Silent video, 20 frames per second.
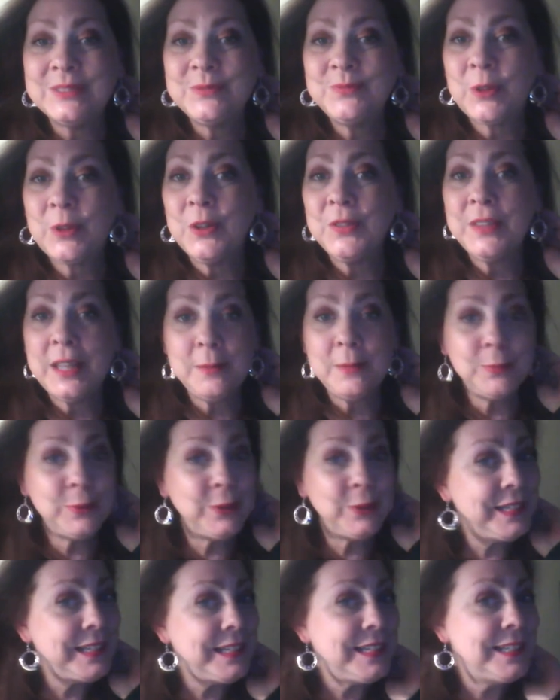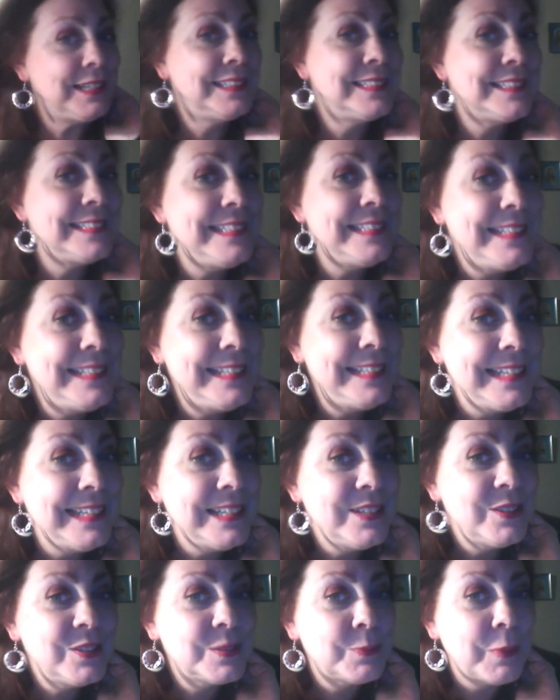Aren't they pretty? See?
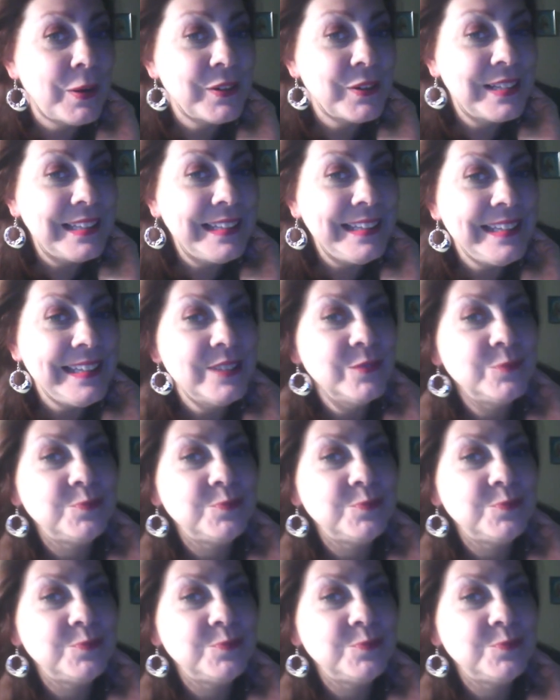Sparkly.